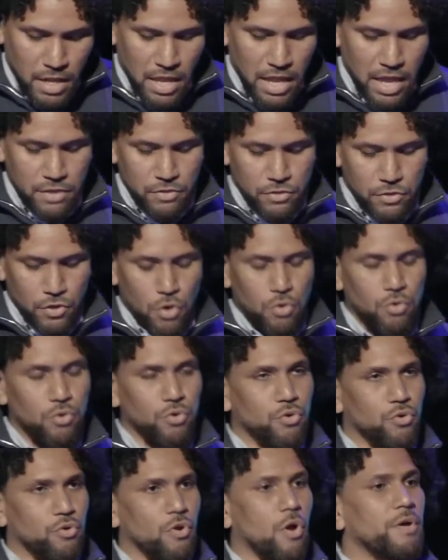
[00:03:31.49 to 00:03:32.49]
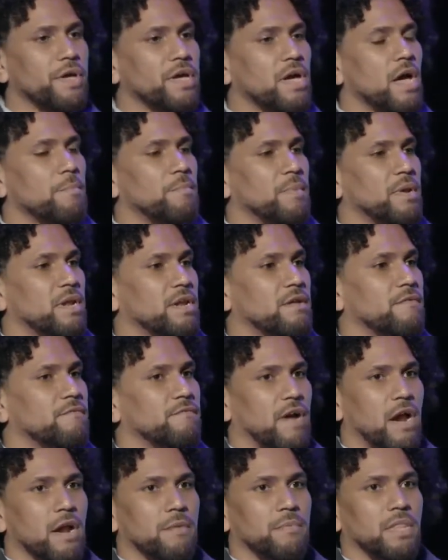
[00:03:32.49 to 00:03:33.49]
And so growing up in an
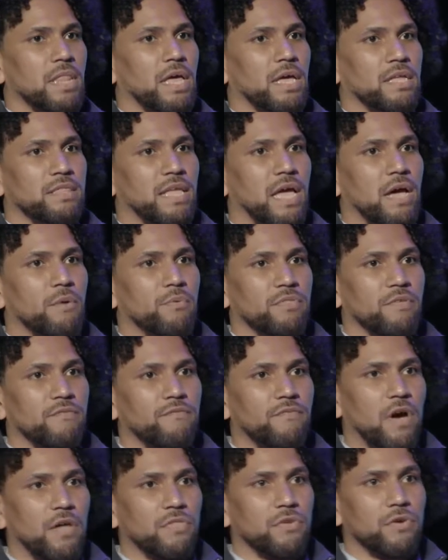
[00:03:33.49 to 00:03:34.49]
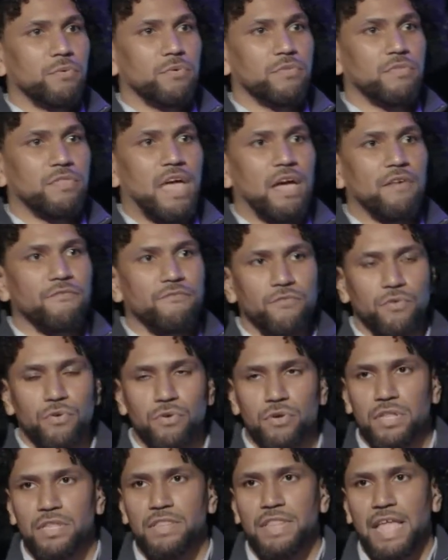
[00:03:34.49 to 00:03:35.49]
environment like that with a father who was that
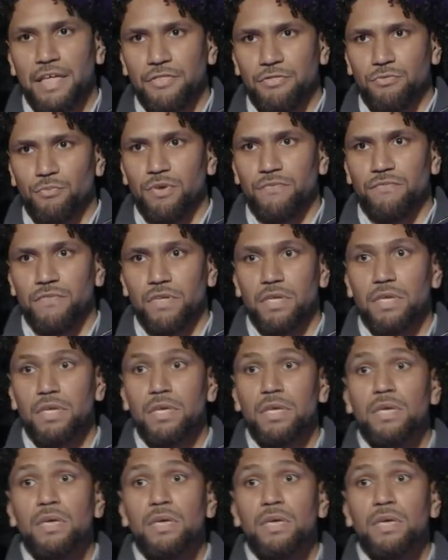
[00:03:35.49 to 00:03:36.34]
frugal and that thrifty,